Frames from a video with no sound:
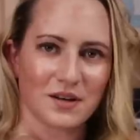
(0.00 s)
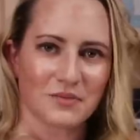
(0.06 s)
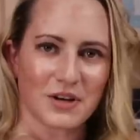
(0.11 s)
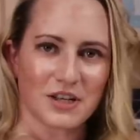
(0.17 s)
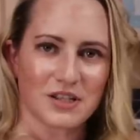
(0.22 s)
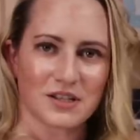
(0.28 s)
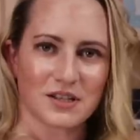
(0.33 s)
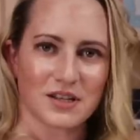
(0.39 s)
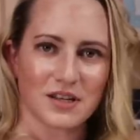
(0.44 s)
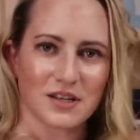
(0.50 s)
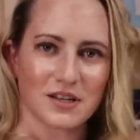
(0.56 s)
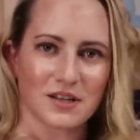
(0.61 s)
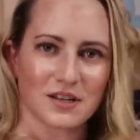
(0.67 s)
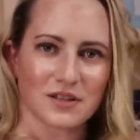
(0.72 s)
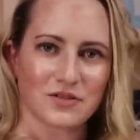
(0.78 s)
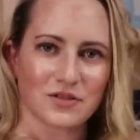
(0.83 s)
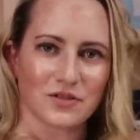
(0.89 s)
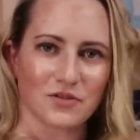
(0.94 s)
and my skin
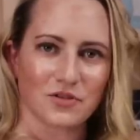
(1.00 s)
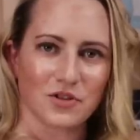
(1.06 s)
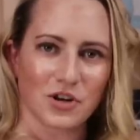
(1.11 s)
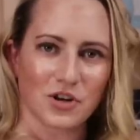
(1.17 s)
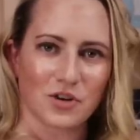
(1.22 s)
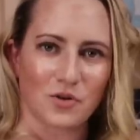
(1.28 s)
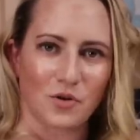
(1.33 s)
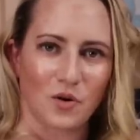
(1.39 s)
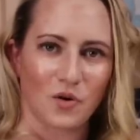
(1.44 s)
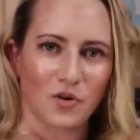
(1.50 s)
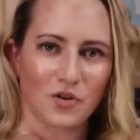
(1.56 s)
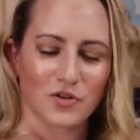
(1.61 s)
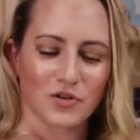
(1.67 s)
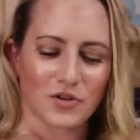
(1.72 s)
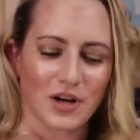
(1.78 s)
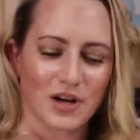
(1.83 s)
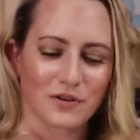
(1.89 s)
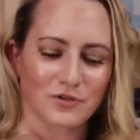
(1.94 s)
doesn't look
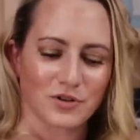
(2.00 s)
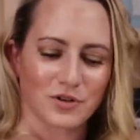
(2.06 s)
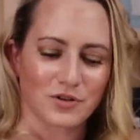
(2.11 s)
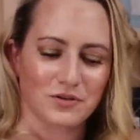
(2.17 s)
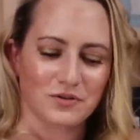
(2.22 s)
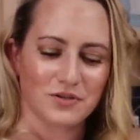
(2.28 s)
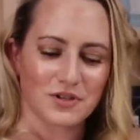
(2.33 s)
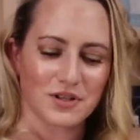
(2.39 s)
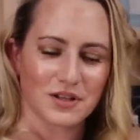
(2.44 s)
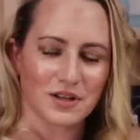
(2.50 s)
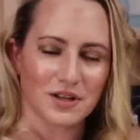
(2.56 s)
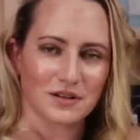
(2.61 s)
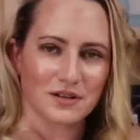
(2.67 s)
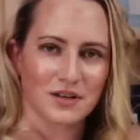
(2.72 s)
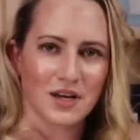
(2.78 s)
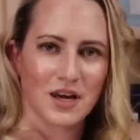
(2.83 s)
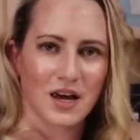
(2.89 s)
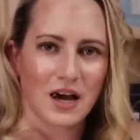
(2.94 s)
older after using it,
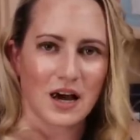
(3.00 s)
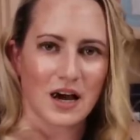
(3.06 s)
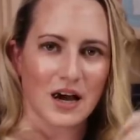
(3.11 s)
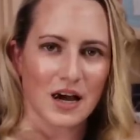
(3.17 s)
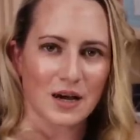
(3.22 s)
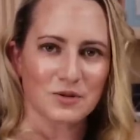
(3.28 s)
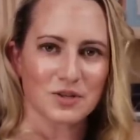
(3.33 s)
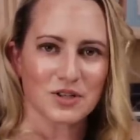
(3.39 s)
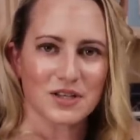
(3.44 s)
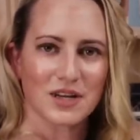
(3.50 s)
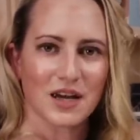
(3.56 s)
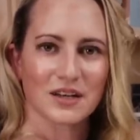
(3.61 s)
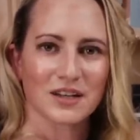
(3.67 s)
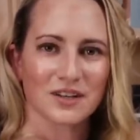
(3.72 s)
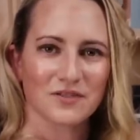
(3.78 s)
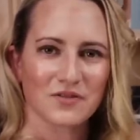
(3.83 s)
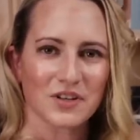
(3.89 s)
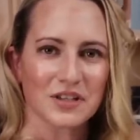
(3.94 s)
I'm just
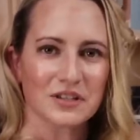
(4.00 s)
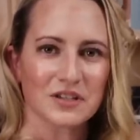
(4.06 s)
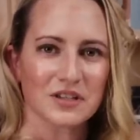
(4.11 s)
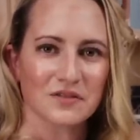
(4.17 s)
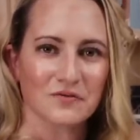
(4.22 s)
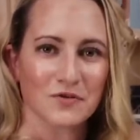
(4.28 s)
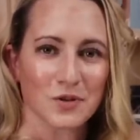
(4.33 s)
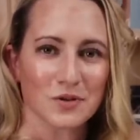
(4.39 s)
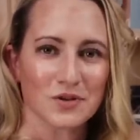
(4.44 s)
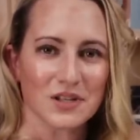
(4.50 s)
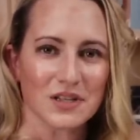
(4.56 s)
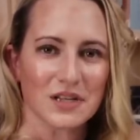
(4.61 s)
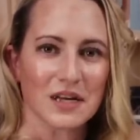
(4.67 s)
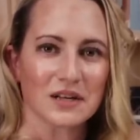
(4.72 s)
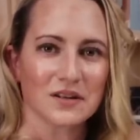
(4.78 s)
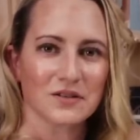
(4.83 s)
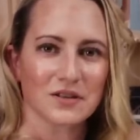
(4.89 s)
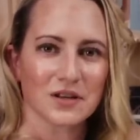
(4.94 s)
not convinced infusing
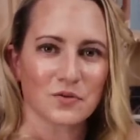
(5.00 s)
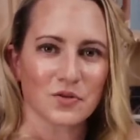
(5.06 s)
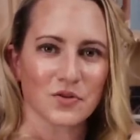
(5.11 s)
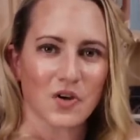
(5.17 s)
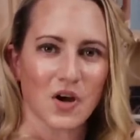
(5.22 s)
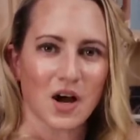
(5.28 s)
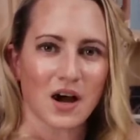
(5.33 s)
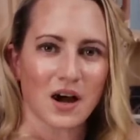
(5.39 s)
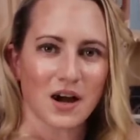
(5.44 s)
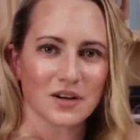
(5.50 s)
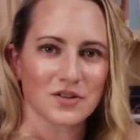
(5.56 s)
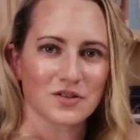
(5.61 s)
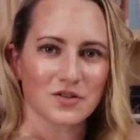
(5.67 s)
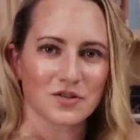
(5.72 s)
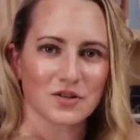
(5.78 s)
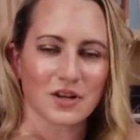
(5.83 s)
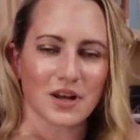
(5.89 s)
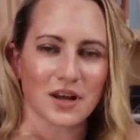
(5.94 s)
anything with
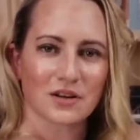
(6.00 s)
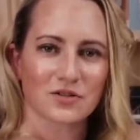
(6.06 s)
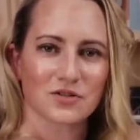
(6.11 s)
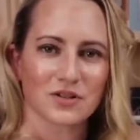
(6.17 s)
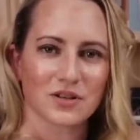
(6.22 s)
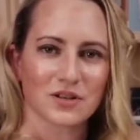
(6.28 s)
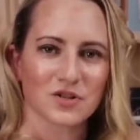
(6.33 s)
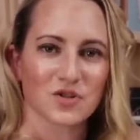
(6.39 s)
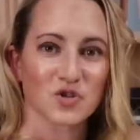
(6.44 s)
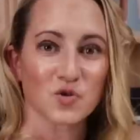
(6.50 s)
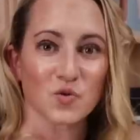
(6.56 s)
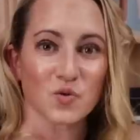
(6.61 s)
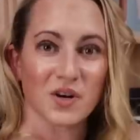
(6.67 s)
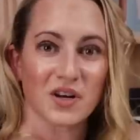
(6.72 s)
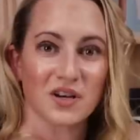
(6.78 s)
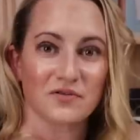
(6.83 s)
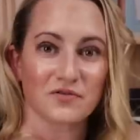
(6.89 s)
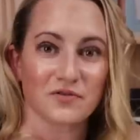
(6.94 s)
oxygen actually is
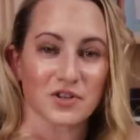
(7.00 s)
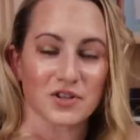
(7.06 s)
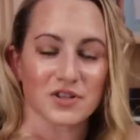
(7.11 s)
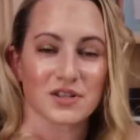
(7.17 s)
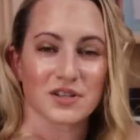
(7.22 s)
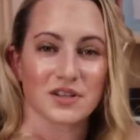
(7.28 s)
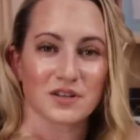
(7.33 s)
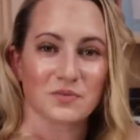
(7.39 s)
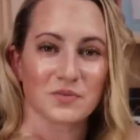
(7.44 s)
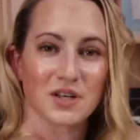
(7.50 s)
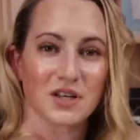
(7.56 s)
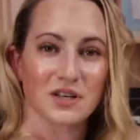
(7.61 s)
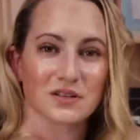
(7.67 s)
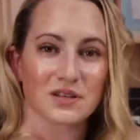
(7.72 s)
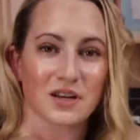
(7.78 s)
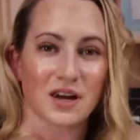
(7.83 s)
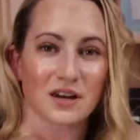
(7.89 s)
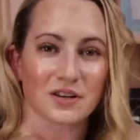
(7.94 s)
great for skin,
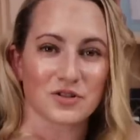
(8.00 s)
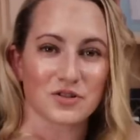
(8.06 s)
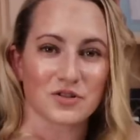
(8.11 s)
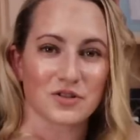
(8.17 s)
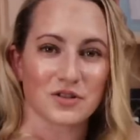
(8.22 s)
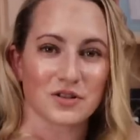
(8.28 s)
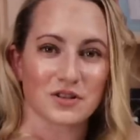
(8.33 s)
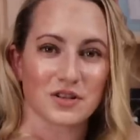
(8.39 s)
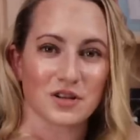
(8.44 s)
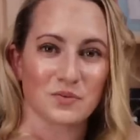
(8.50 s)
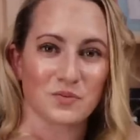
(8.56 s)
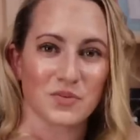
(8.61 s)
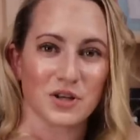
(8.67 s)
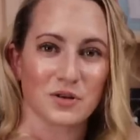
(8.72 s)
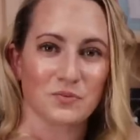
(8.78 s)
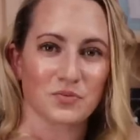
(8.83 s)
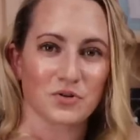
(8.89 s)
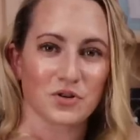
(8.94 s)
because oxygen can
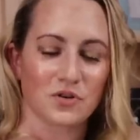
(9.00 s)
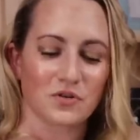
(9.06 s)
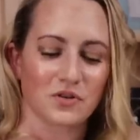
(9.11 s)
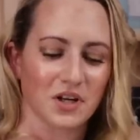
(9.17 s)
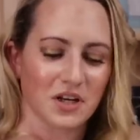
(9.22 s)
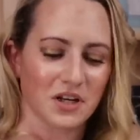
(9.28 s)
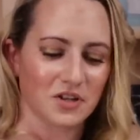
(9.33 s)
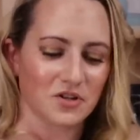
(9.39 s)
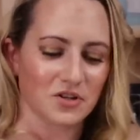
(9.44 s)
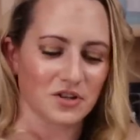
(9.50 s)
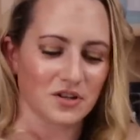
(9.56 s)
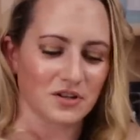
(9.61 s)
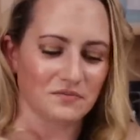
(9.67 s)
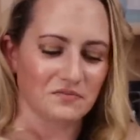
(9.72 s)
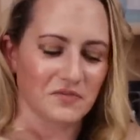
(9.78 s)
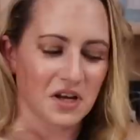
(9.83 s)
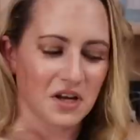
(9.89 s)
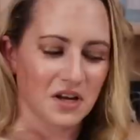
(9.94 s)
be
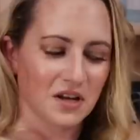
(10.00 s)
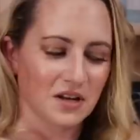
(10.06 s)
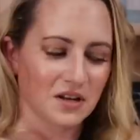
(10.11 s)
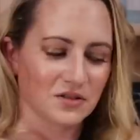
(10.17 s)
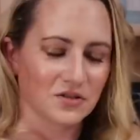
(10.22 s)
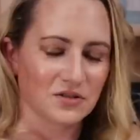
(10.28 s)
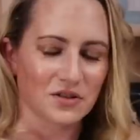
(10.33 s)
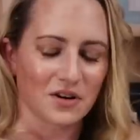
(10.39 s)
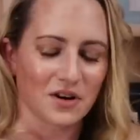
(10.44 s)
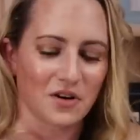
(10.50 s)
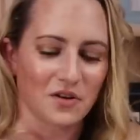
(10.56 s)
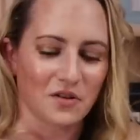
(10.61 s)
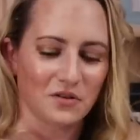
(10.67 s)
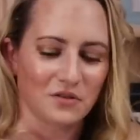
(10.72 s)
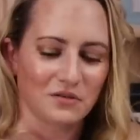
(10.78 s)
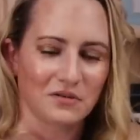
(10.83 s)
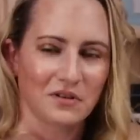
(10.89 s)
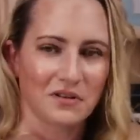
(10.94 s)
pro-aging.
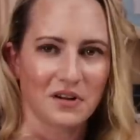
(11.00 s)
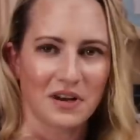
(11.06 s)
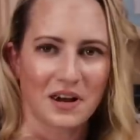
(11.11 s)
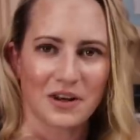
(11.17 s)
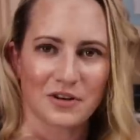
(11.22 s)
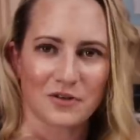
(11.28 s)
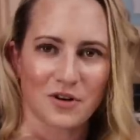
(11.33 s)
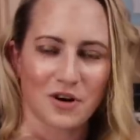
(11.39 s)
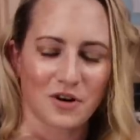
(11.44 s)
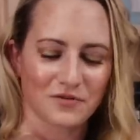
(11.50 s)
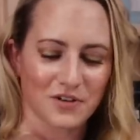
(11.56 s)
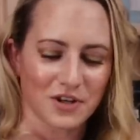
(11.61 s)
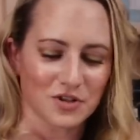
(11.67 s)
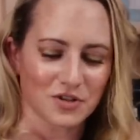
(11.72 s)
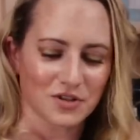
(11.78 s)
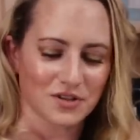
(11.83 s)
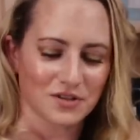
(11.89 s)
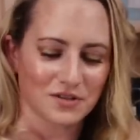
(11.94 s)
So I don't know if they
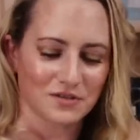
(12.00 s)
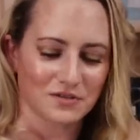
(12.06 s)
just